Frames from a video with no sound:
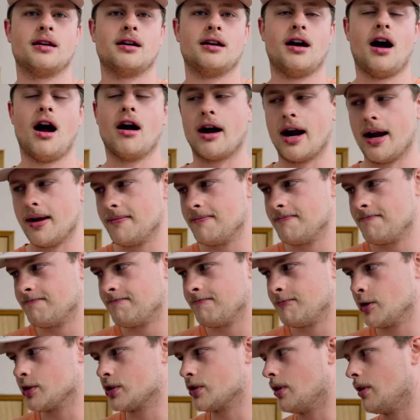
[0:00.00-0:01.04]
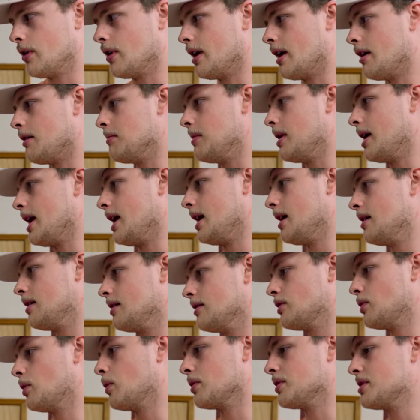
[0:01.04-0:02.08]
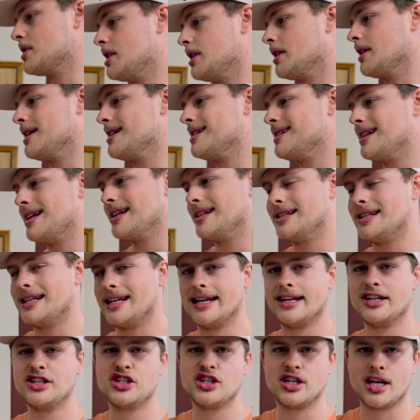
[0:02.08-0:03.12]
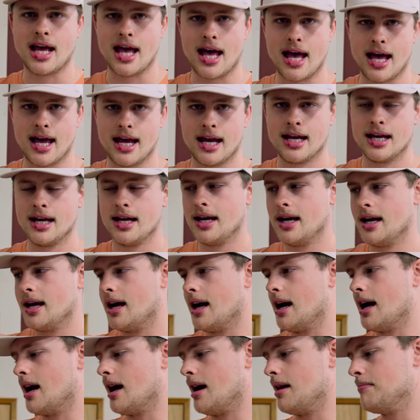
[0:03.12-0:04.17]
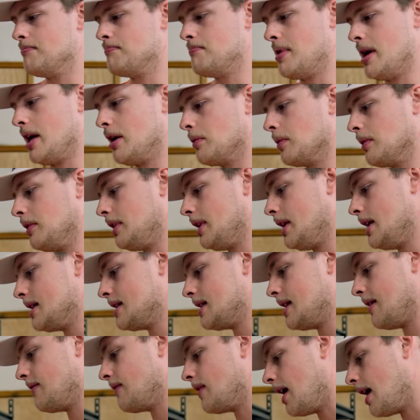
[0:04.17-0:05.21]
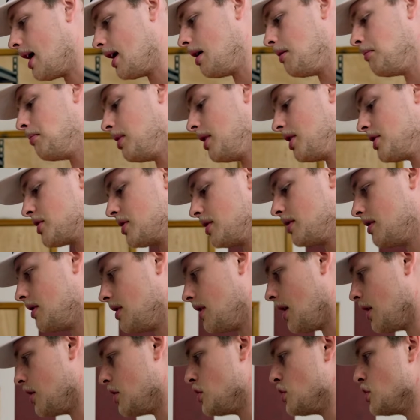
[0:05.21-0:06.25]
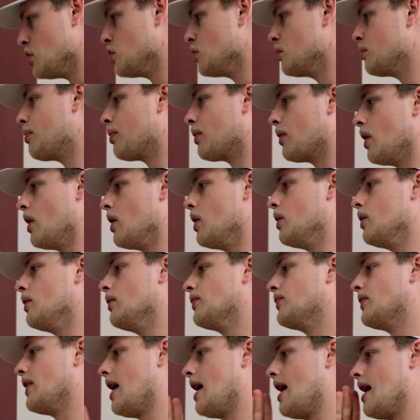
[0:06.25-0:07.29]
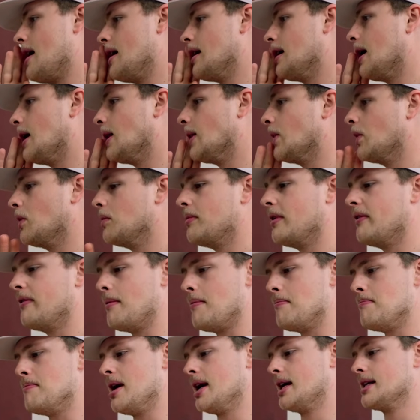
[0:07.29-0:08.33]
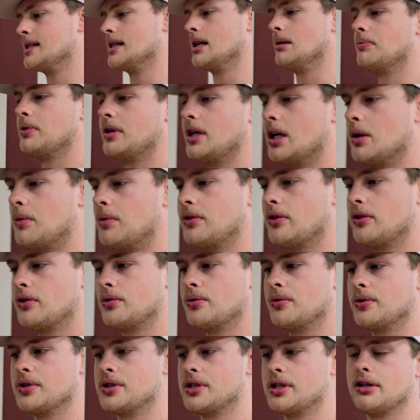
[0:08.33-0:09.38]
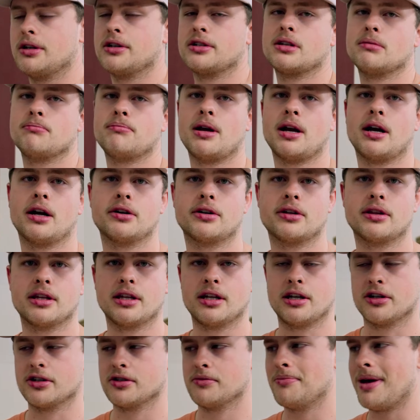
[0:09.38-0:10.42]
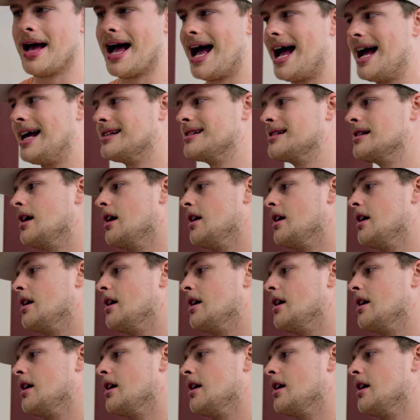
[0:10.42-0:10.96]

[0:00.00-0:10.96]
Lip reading: All right, what's going on everybody? Tour Series DGA, big release. They've got a bunch of new pros and a little bit of a mix up here with the Tour Series compared to the years past.